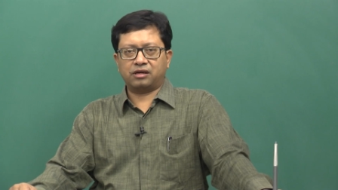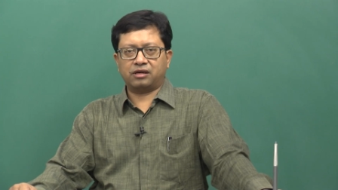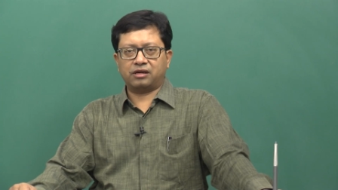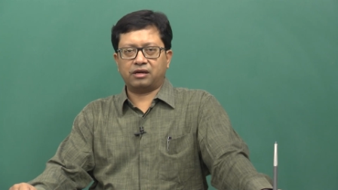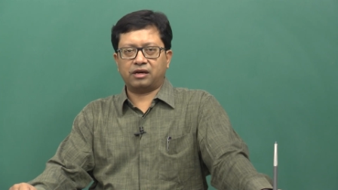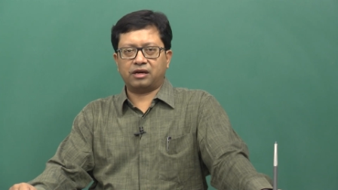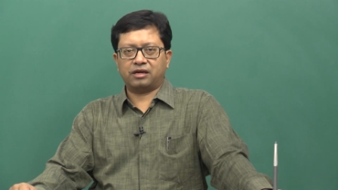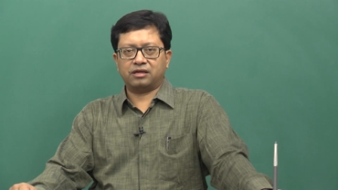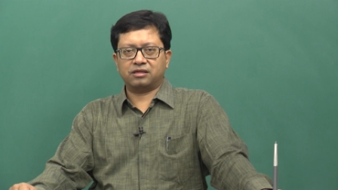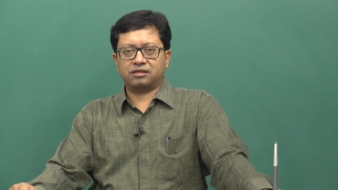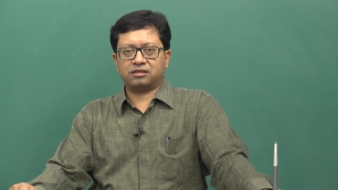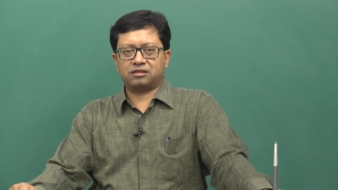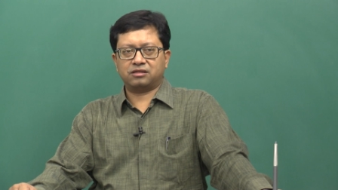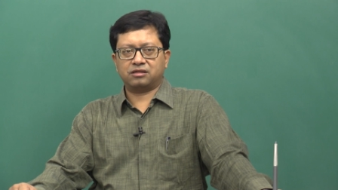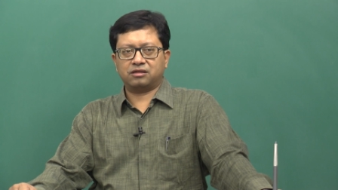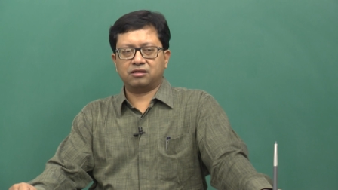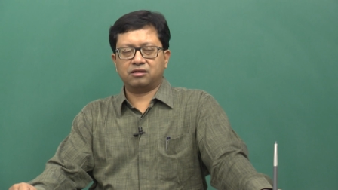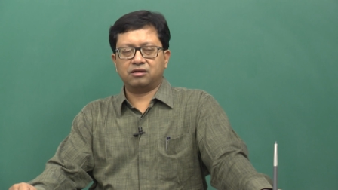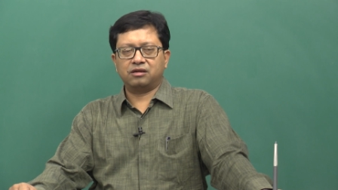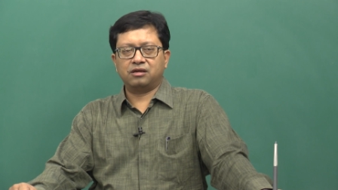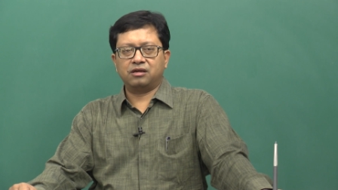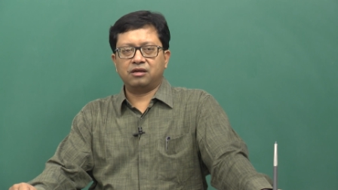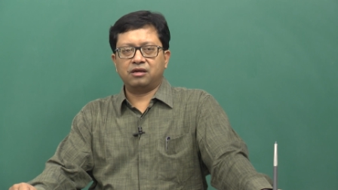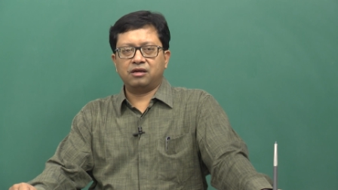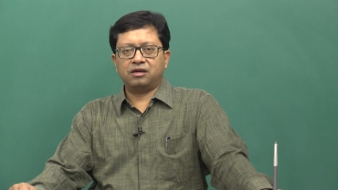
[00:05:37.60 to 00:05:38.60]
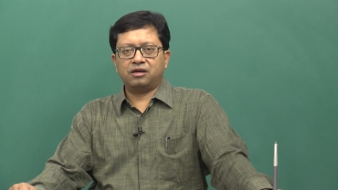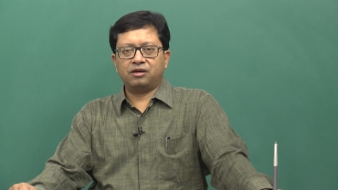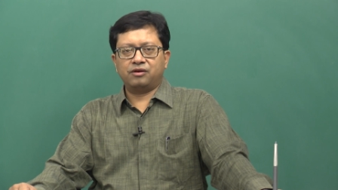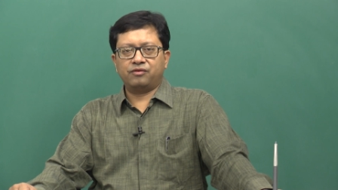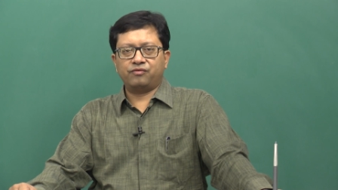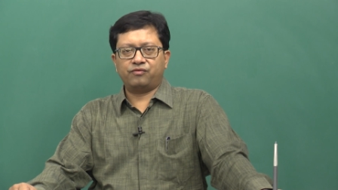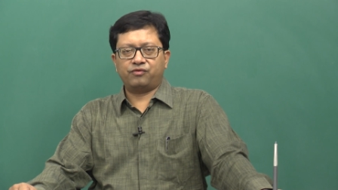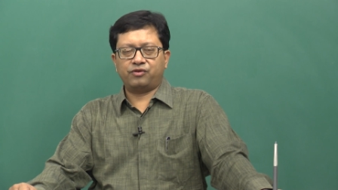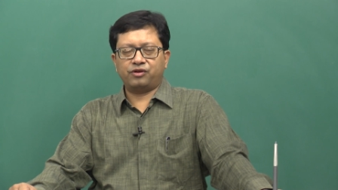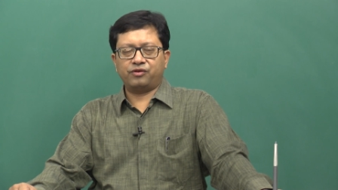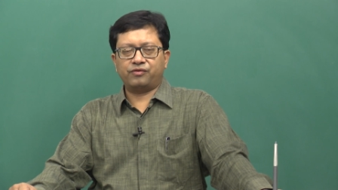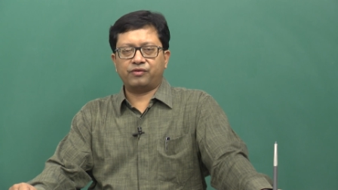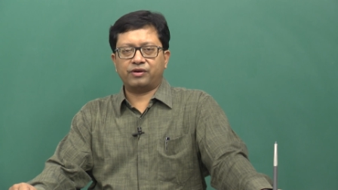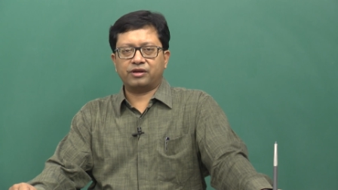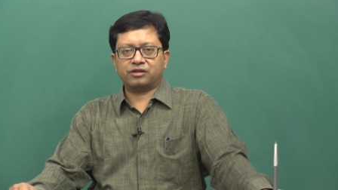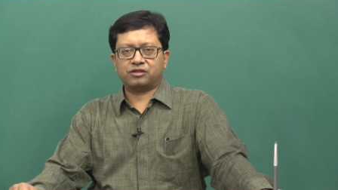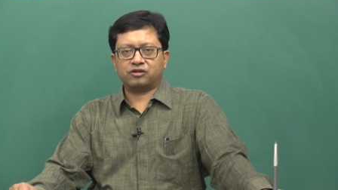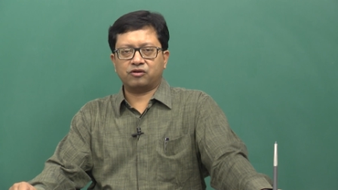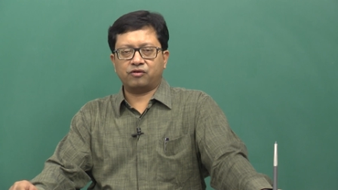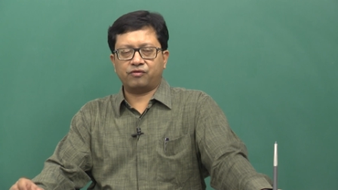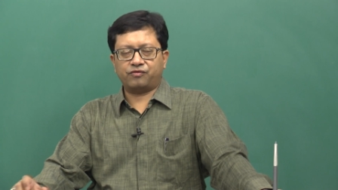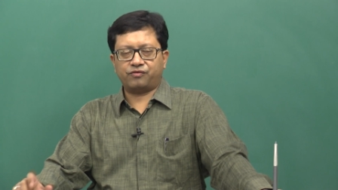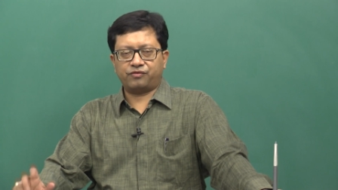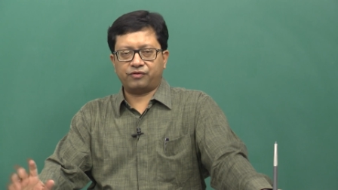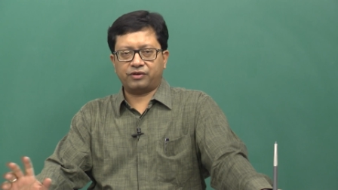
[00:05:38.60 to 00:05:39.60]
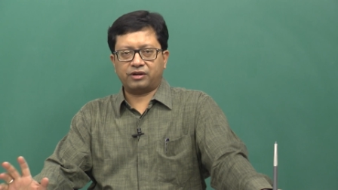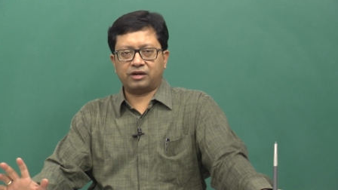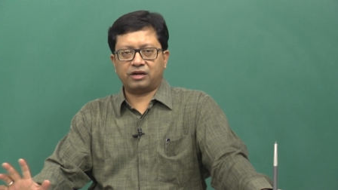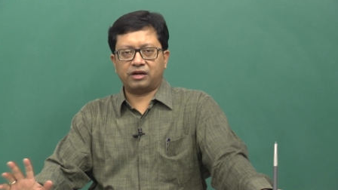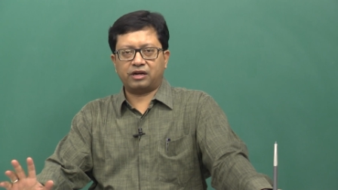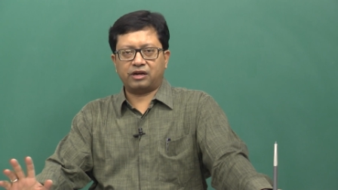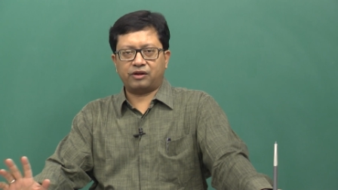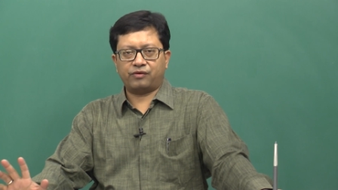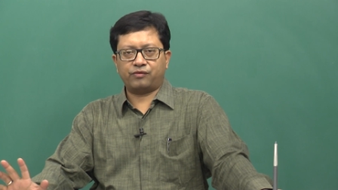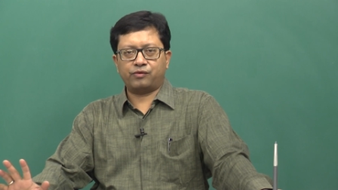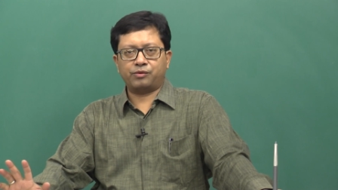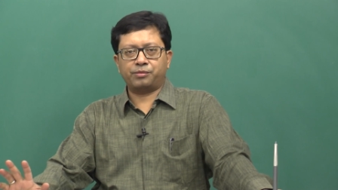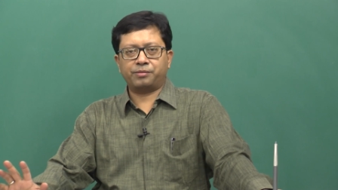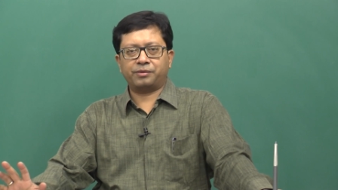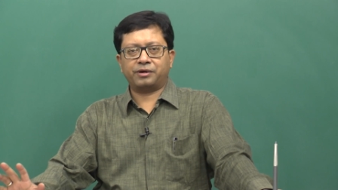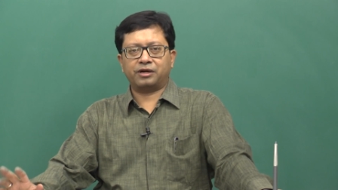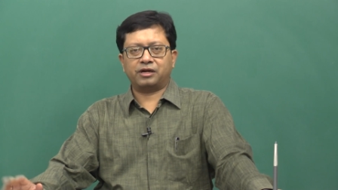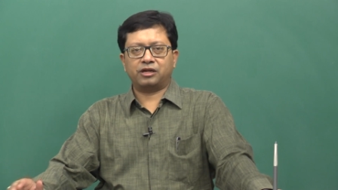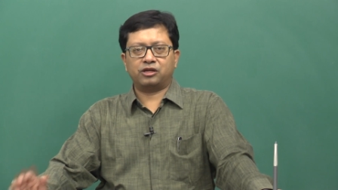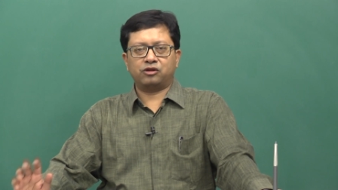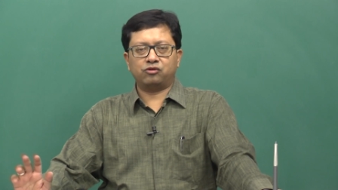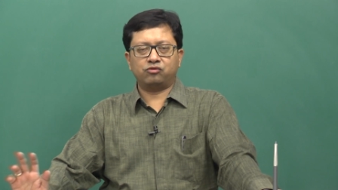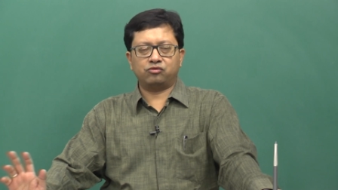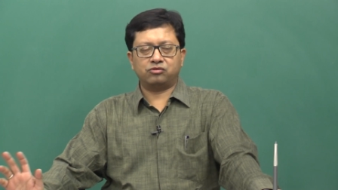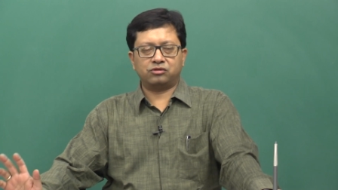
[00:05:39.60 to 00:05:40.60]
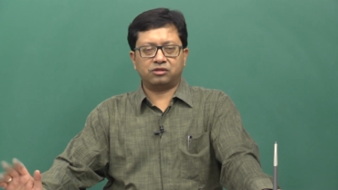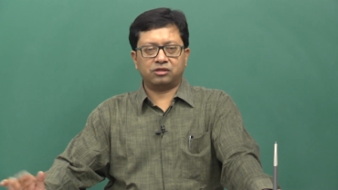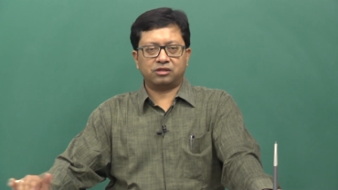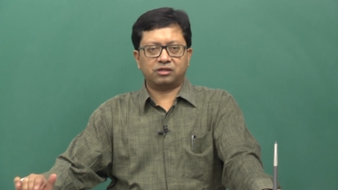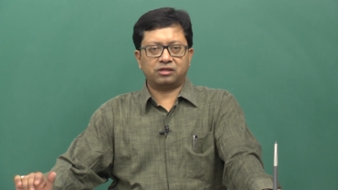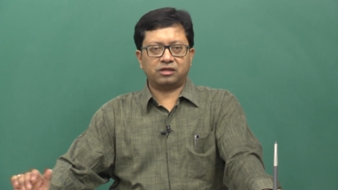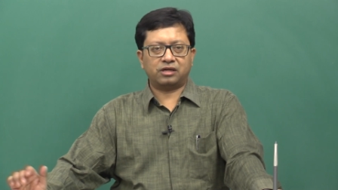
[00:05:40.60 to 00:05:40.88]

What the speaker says: as a freeware software and everybody use it,